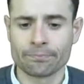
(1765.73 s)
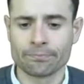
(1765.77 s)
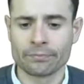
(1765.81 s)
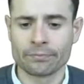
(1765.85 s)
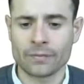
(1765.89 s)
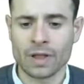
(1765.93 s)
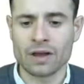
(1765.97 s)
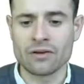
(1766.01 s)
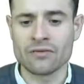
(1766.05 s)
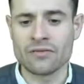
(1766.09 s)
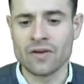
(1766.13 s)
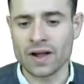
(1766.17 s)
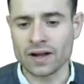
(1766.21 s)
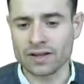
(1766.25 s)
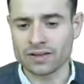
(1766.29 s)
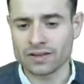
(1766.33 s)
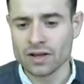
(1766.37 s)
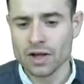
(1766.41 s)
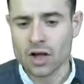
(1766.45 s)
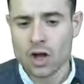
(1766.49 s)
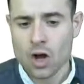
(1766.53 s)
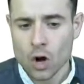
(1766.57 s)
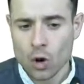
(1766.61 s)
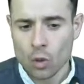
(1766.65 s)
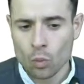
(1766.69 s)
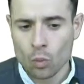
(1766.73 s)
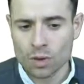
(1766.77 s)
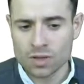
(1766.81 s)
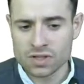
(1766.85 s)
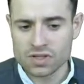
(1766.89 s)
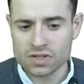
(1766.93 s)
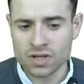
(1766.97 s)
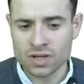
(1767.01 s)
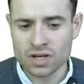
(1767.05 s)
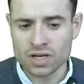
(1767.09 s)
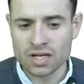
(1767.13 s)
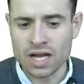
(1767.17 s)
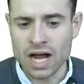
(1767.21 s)
In fact, we'll
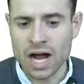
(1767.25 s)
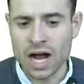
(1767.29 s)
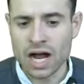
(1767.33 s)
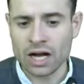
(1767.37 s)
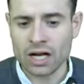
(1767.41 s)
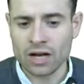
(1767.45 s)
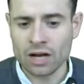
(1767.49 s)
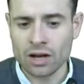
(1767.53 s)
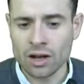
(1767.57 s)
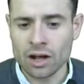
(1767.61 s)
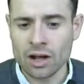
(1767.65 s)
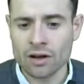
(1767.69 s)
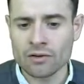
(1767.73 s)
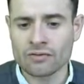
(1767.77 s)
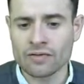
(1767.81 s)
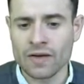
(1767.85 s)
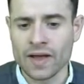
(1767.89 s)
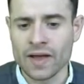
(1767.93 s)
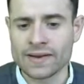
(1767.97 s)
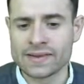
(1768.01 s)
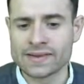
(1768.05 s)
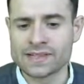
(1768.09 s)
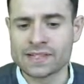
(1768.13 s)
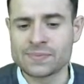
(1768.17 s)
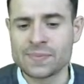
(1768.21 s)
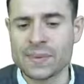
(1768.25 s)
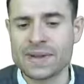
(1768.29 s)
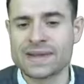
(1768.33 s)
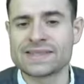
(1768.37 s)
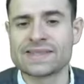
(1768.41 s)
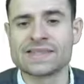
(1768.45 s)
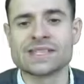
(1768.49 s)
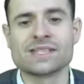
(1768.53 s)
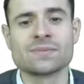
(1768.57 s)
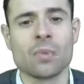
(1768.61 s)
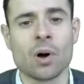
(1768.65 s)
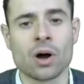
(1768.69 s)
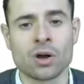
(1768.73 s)
study Akerlof and
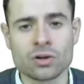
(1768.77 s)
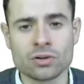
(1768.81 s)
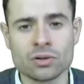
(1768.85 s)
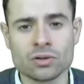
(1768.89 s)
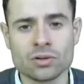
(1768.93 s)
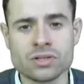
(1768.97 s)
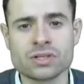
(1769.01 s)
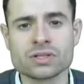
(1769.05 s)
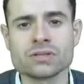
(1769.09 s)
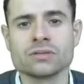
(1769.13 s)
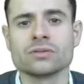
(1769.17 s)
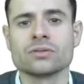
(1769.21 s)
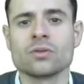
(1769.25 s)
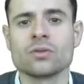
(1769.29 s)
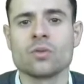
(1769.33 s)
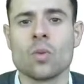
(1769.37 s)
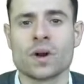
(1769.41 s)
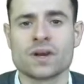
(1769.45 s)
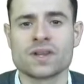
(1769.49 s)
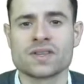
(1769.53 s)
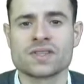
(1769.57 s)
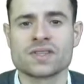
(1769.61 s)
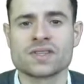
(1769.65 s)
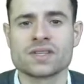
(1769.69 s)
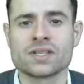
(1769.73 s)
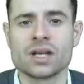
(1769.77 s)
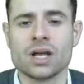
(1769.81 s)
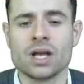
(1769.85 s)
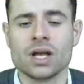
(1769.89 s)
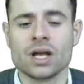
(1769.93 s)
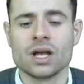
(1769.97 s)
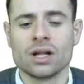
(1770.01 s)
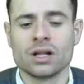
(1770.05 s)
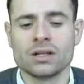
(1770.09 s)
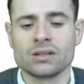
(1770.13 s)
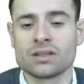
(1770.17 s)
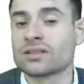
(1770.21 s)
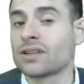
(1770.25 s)
Spence's models once
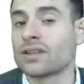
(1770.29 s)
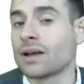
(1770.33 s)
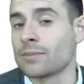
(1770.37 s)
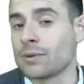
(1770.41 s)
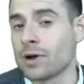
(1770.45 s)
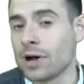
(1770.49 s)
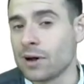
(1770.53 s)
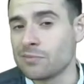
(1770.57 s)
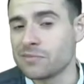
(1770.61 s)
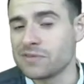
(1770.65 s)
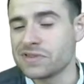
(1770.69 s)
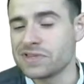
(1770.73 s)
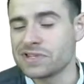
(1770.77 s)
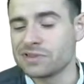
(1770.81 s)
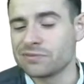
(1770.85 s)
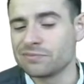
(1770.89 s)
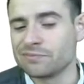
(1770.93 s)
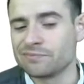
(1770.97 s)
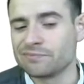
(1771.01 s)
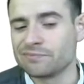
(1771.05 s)
the time comes.